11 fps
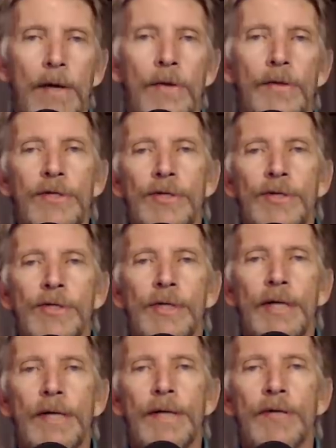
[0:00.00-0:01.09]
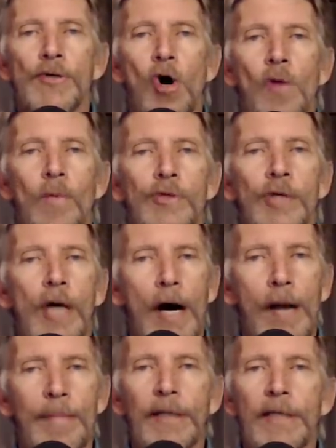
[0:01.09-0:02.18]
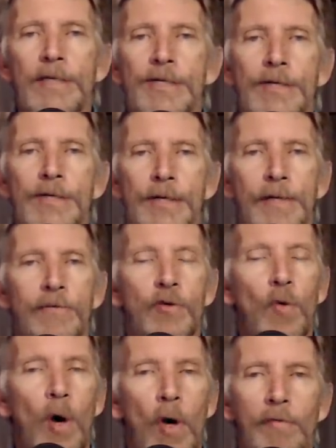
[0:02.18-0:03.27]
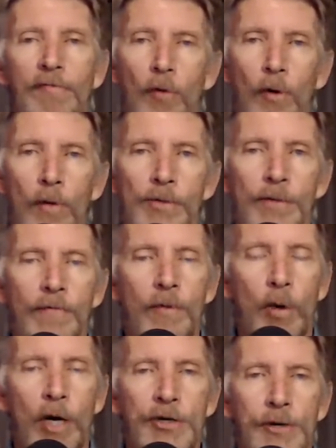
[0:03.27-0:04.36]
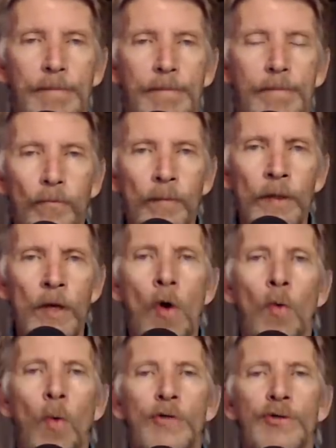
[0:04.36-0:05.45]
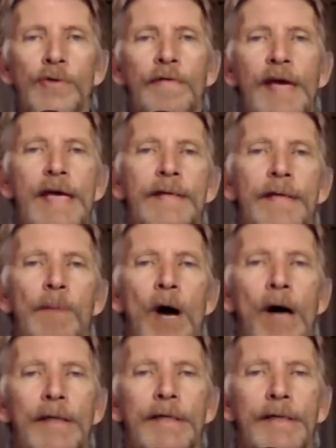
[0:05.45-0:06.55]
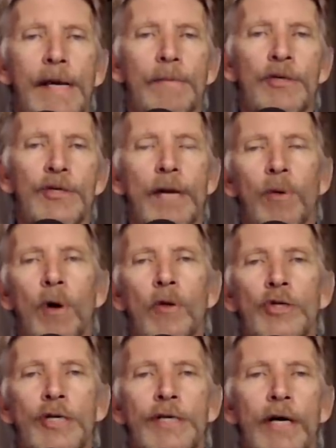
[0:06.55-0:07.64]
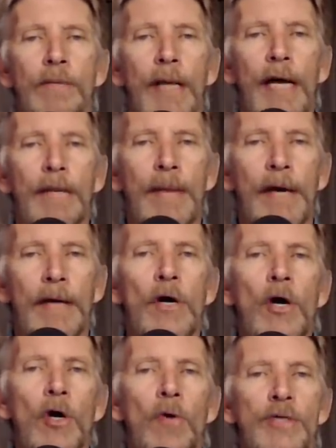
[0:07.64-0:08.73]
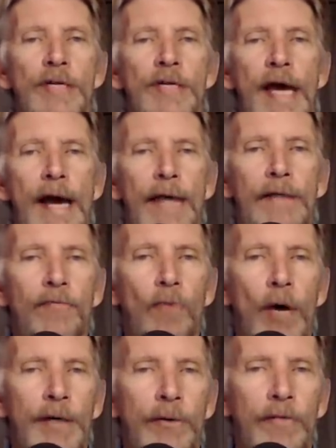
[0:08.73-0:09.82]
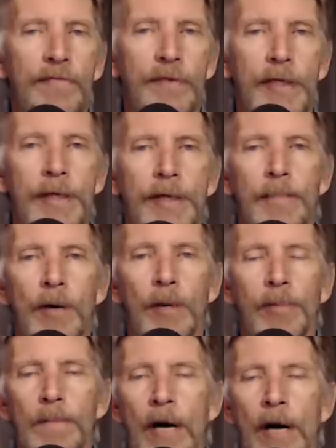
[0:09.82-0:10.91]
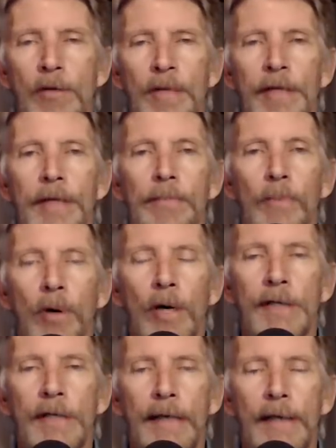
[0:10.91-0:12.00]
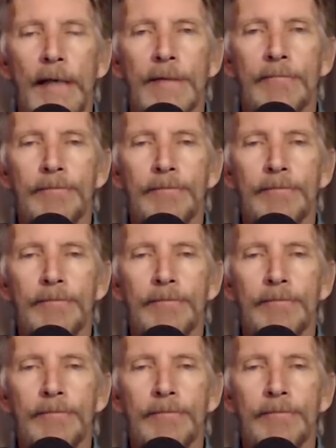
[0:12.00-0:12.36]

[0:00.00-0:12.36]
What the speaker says: This is a city that is almost comically sensitive to all forms of oppression. While surveying the appalling damage, I approached a young black man who was in the act of writing graffiti on a public monument in broad daylight.